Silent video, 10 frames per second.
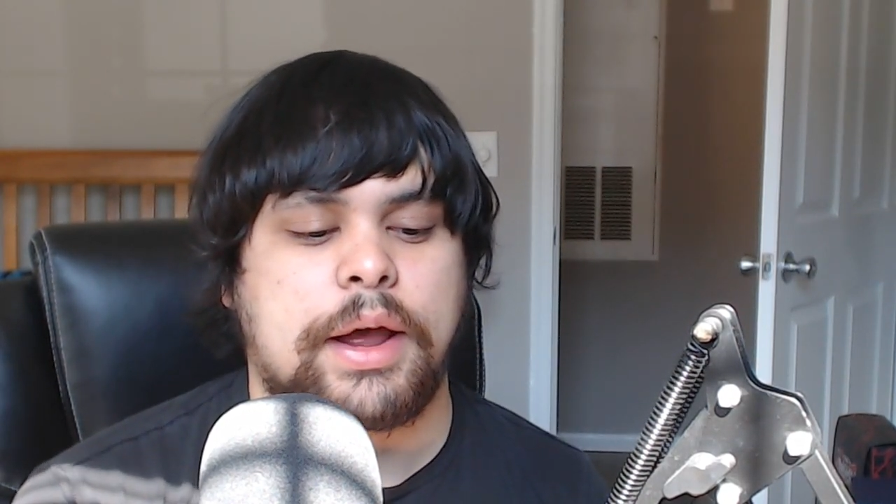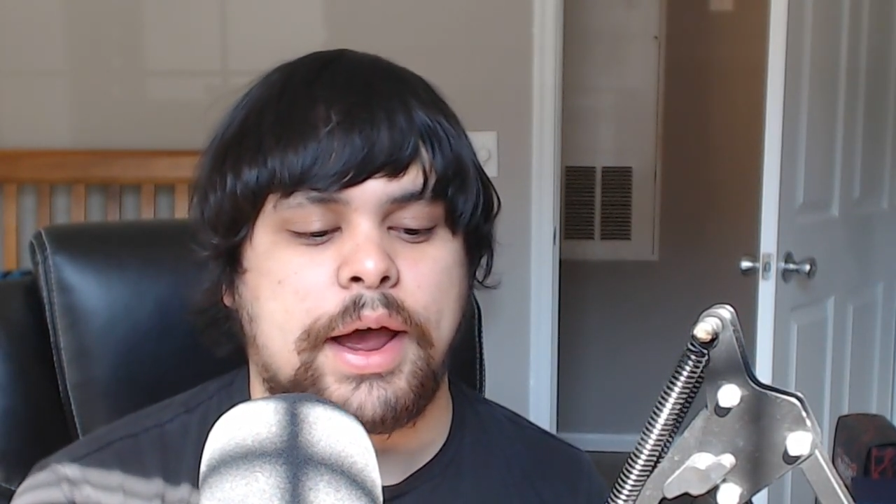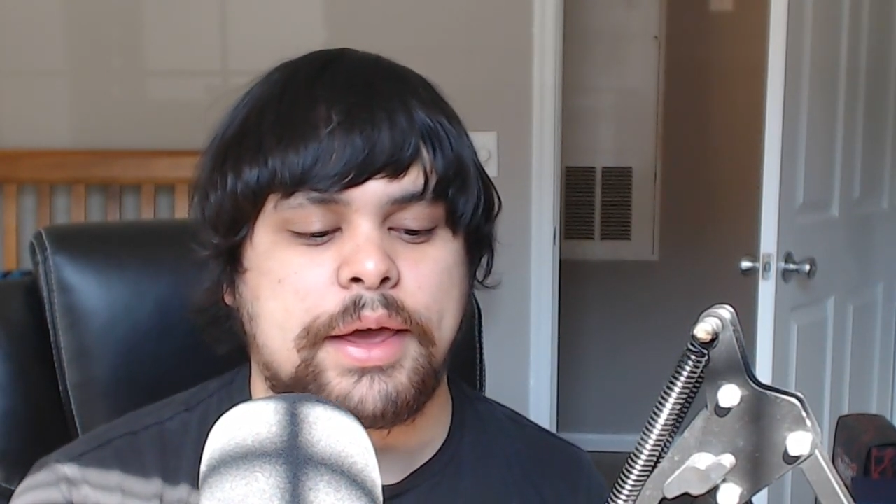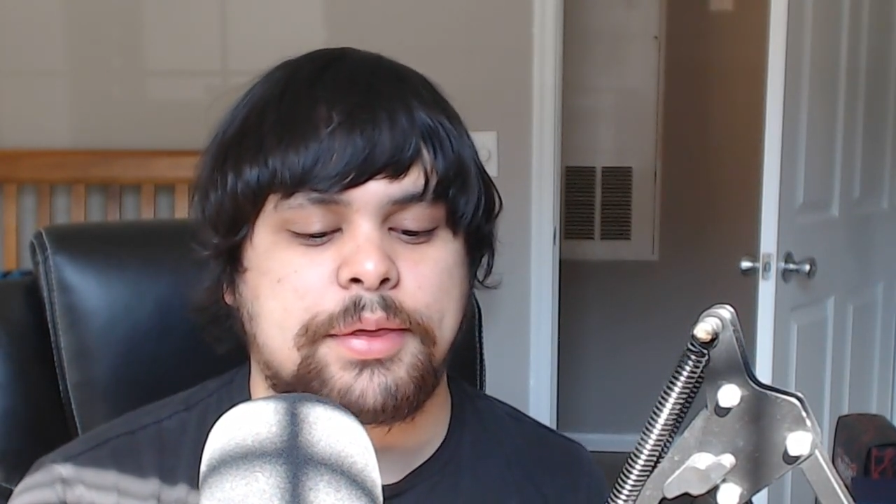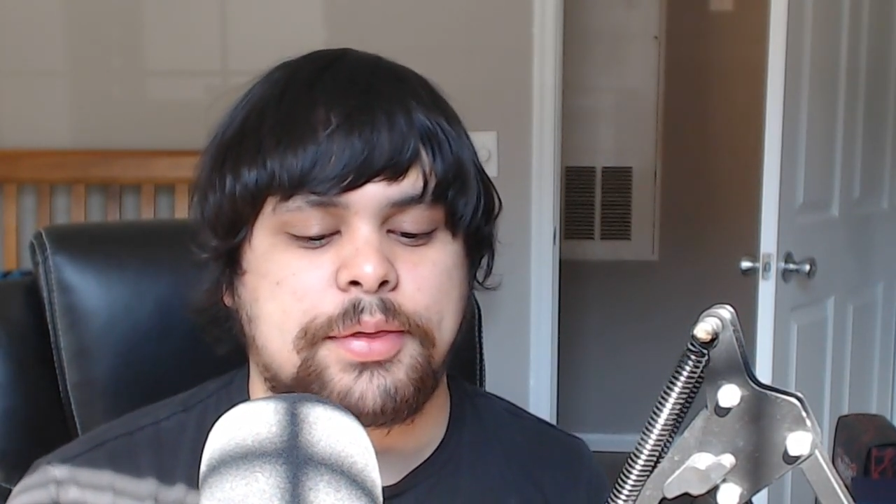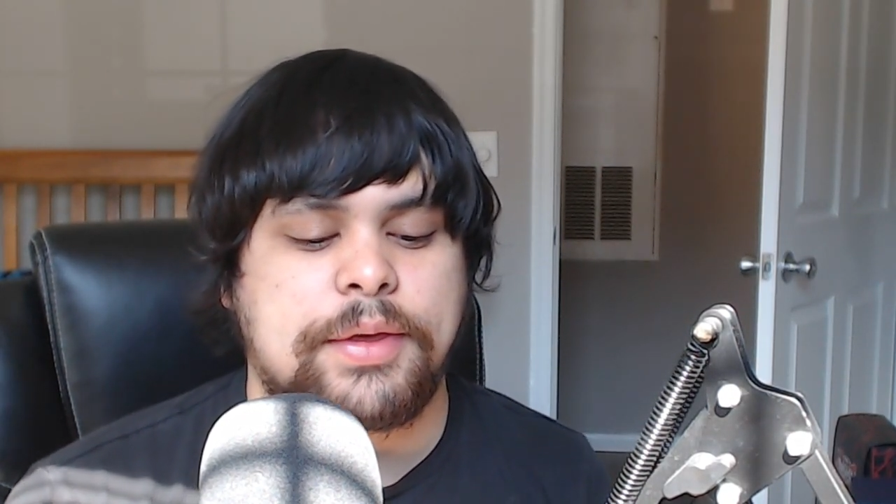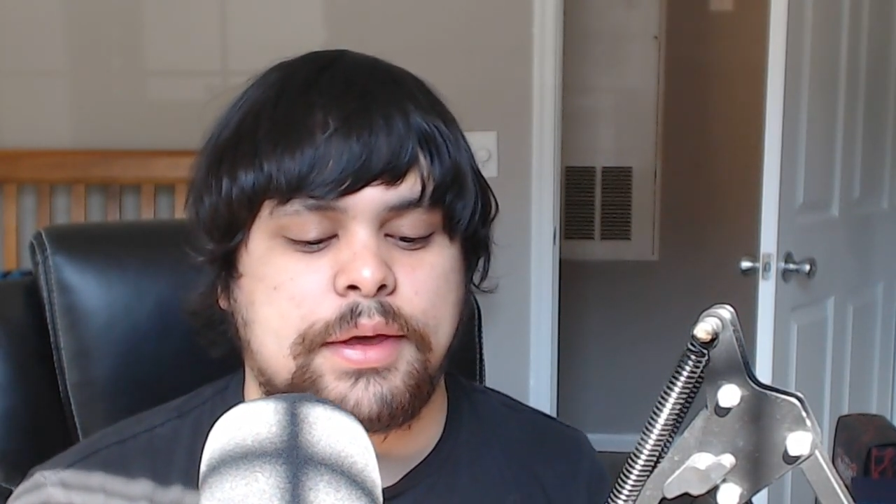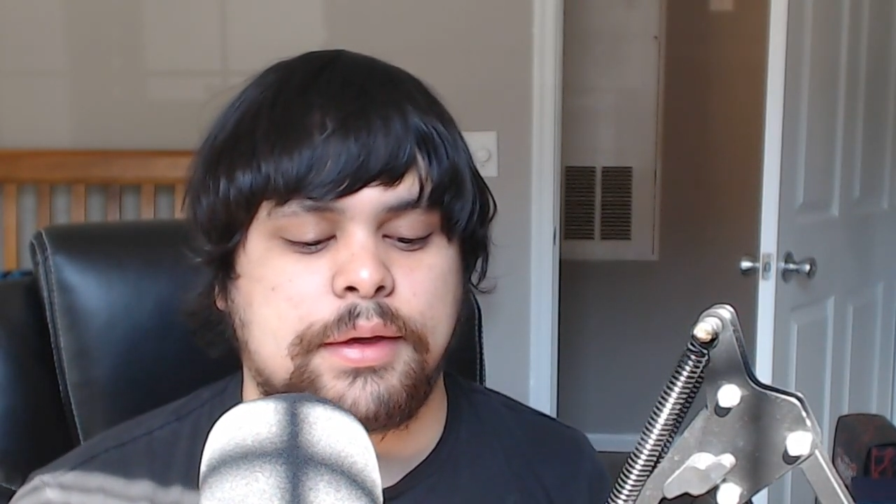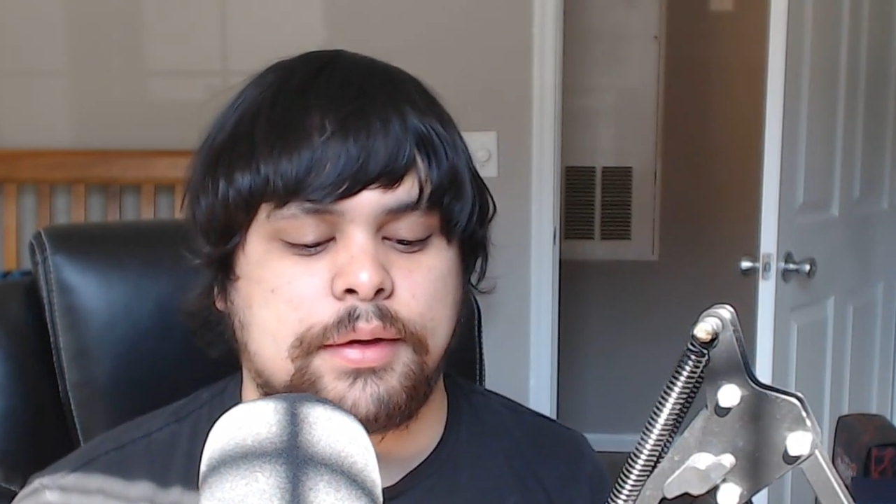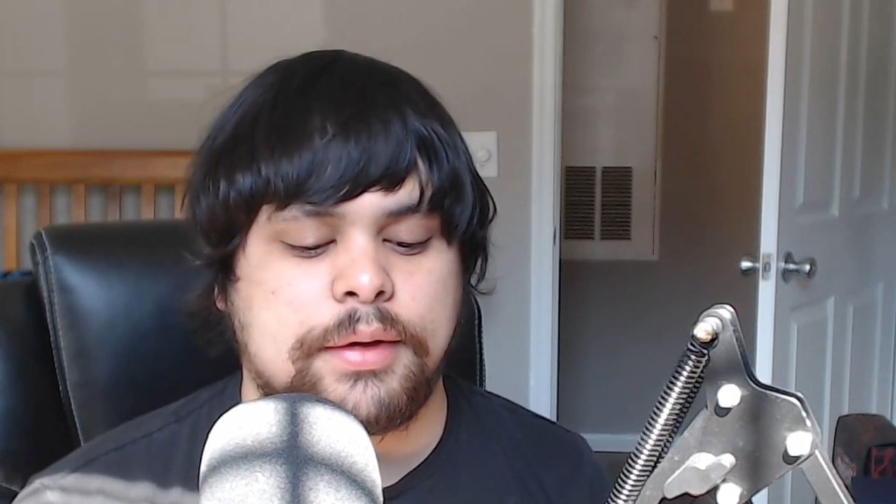I
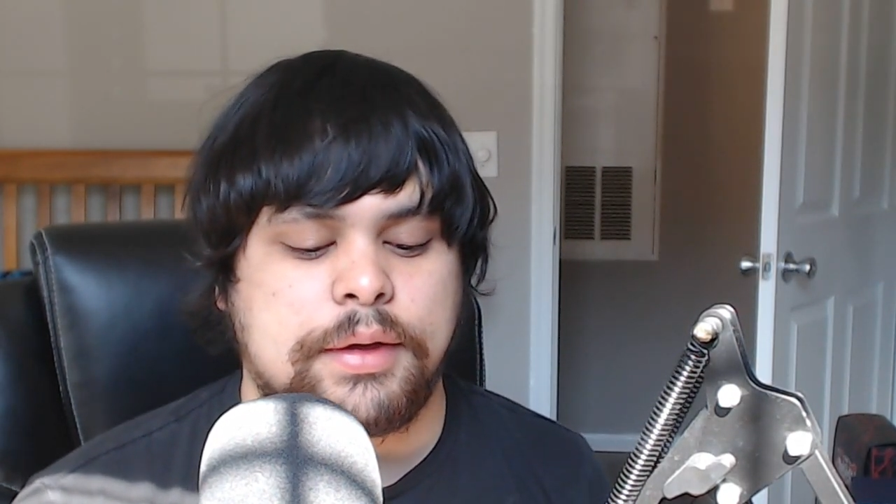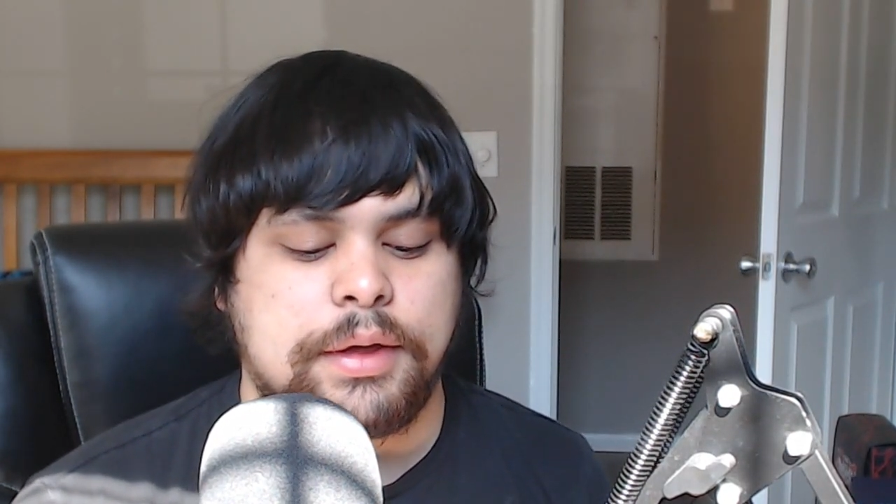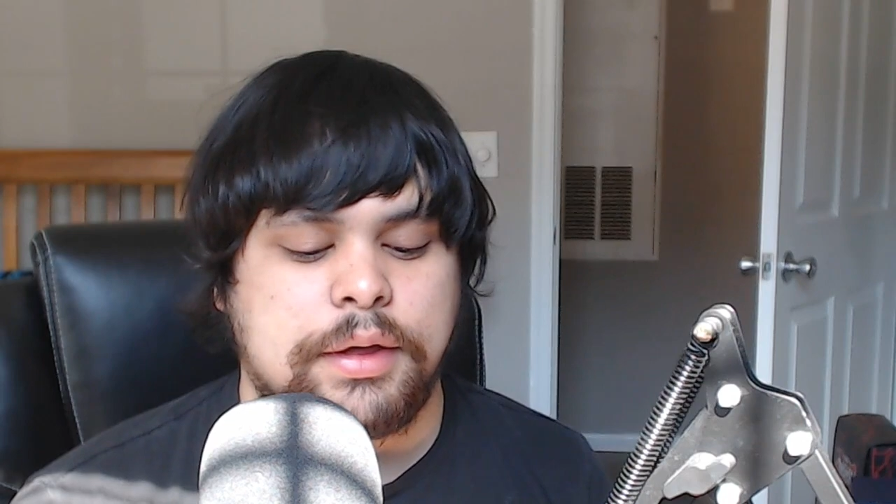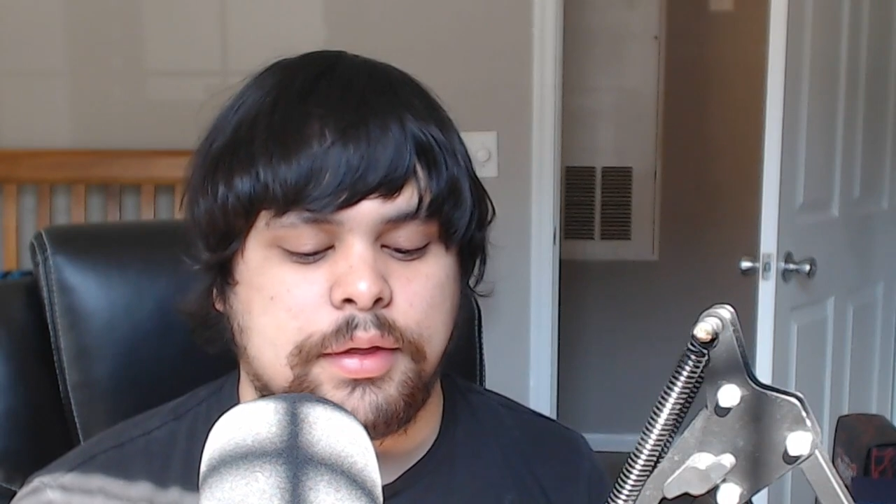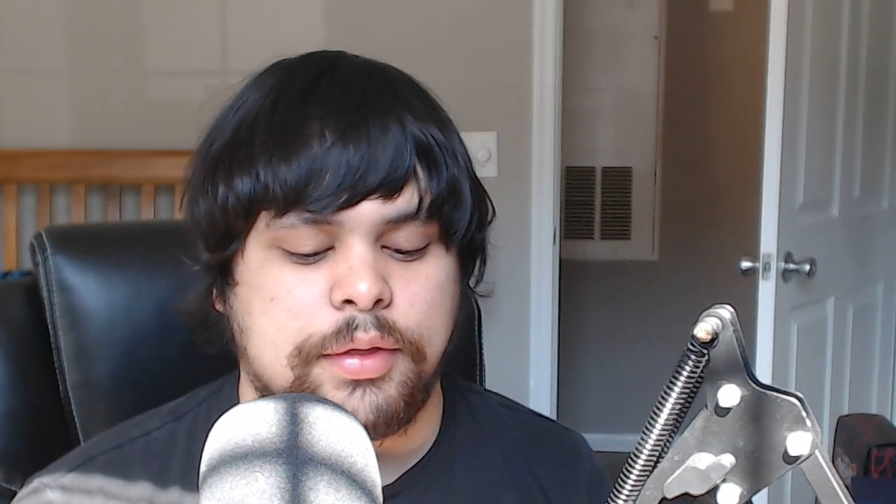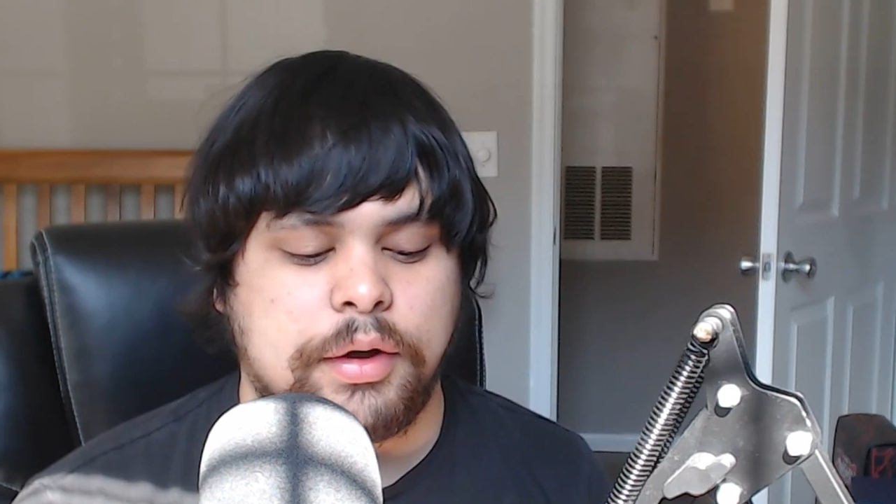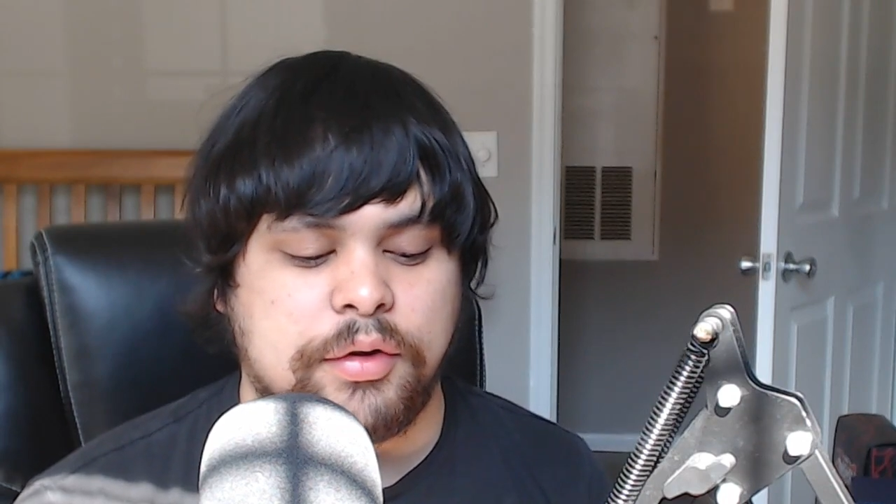think there